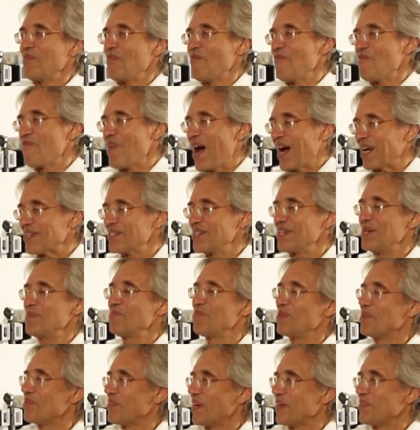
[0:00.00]

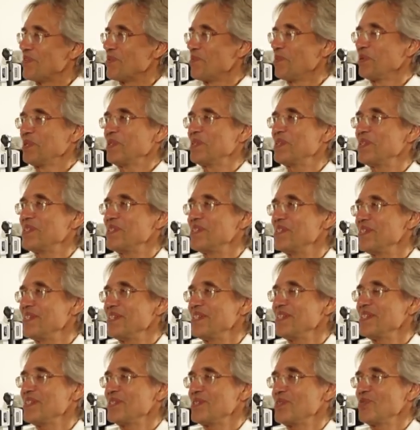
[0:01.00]
vaccine-preventable
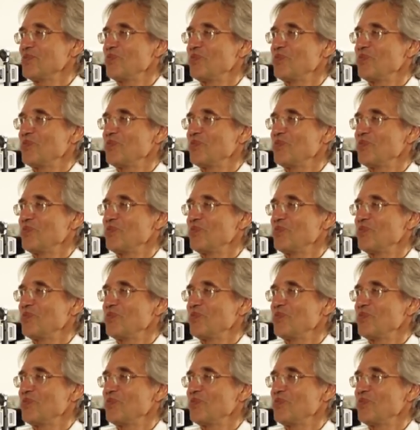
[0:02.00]
disease